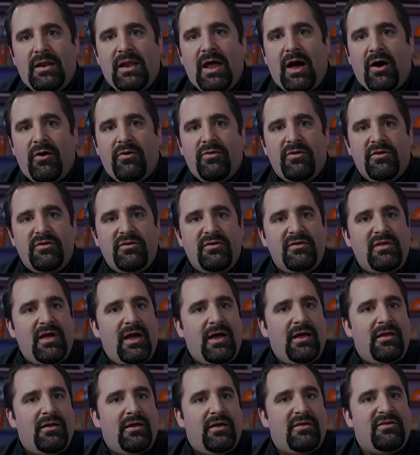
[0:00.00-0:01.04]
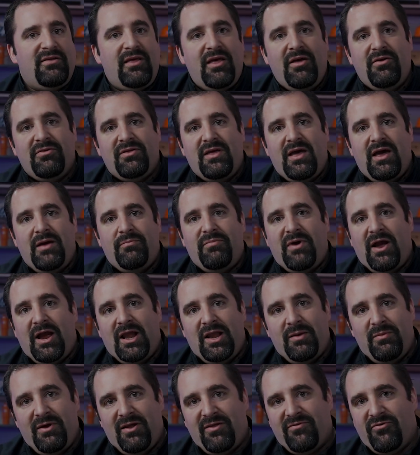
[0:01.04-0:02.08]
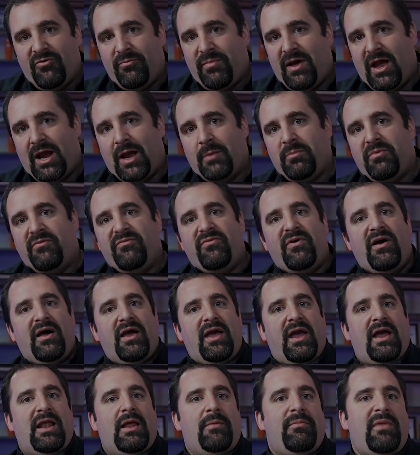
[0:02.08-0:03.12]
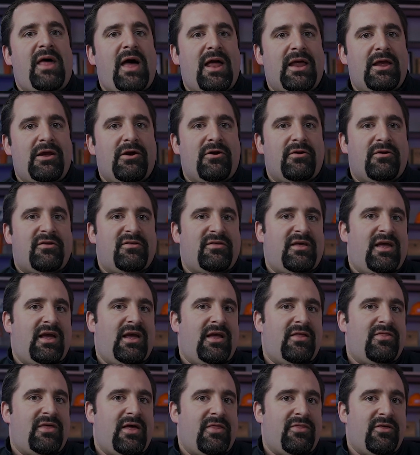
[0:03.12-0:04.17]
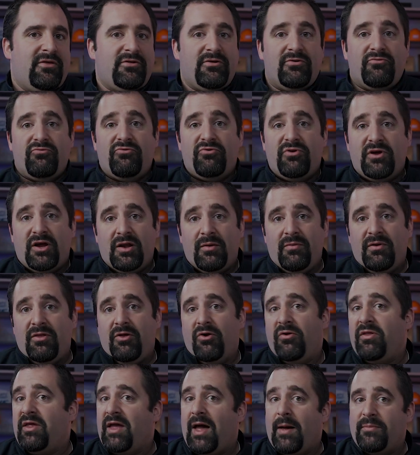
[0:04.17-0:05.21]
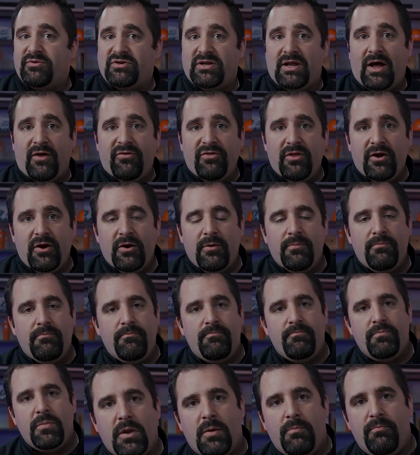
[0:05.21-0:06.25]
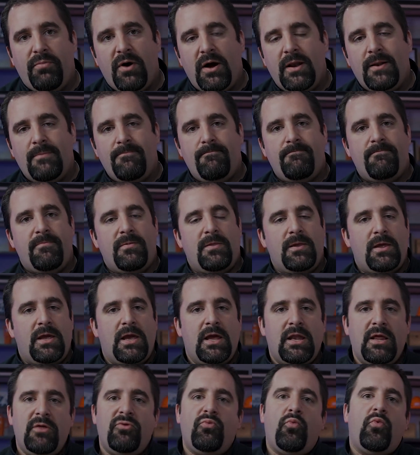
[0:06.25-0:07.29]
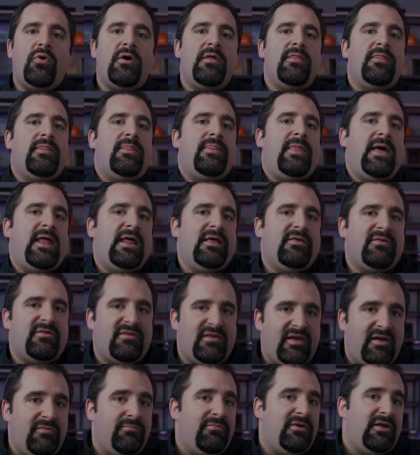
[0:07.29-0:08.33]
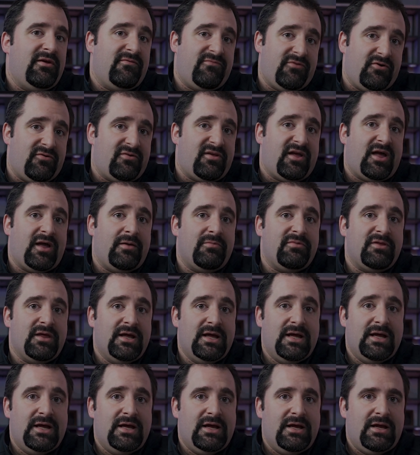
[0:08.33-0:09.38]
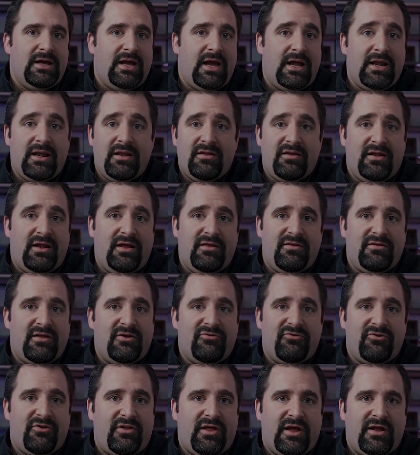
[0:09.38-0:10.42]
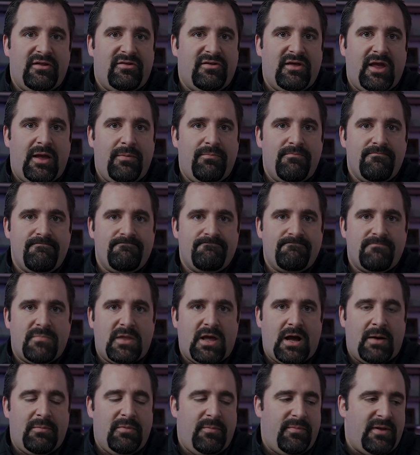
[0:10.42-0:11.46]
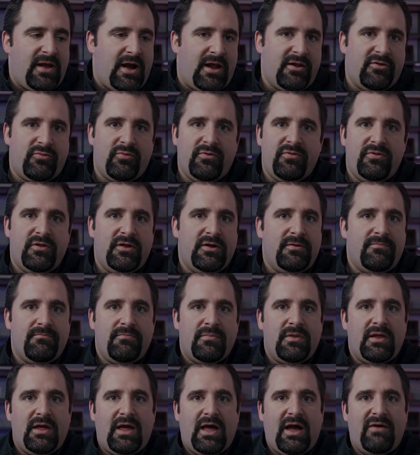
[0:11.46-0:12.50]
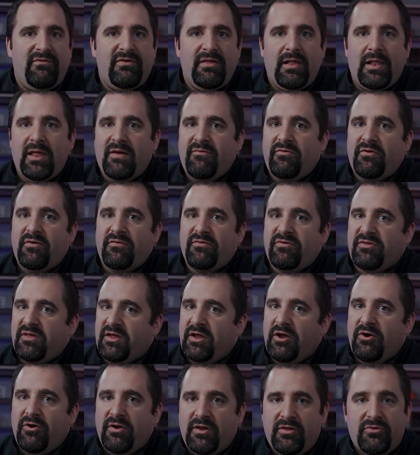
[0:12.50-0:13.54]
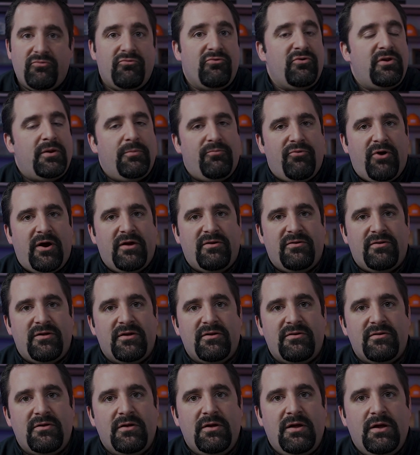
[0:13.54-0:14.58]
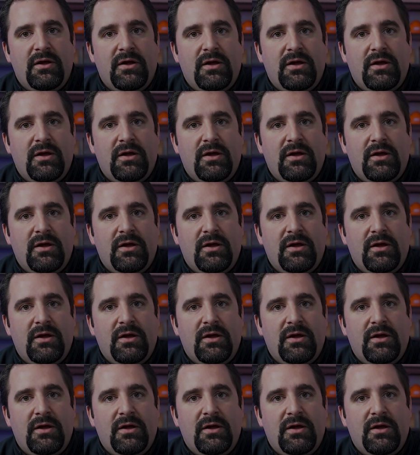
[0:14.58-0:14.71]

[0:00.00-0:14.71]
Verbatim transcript: Now, this is not a sales ad by any means for Backupify and I'm not here to say that this is really going to be the only option out there, but it is one that has saved me a few times. And in today's digital landscape, I'm gonna be honest with you, having that level of security is really priceless.